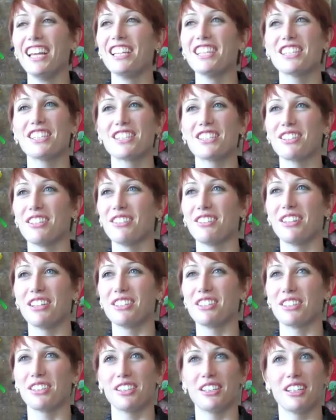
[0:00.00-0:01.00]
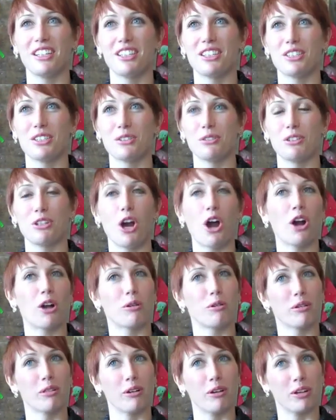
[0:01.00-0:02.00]
So they turned it into an
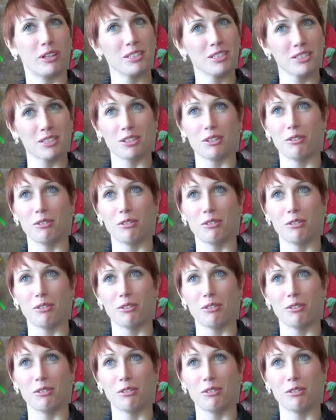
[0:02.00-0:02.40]
aquathon. So